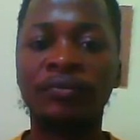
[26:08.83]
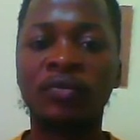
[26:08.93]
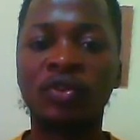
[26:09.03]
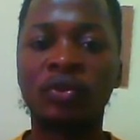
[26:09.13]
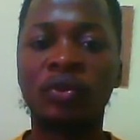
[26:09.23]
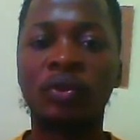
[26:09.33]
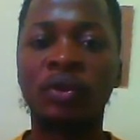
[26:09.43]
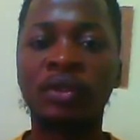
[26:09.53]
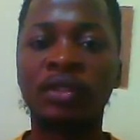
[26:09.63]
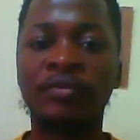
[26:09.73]
So on the
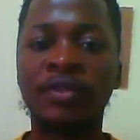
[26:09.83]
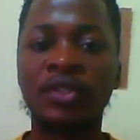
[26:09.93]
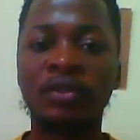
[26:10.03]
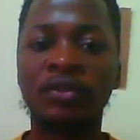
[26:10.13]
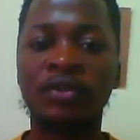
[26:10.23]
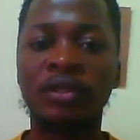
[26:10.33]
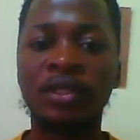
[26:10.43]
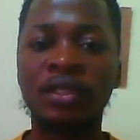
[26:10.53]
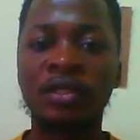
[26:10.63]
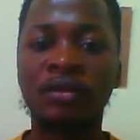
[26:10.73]
division
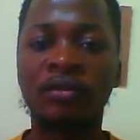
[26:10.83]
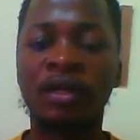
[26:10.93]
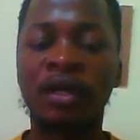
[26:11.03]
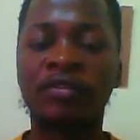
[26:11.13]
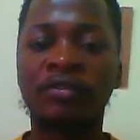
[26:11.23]
units, you have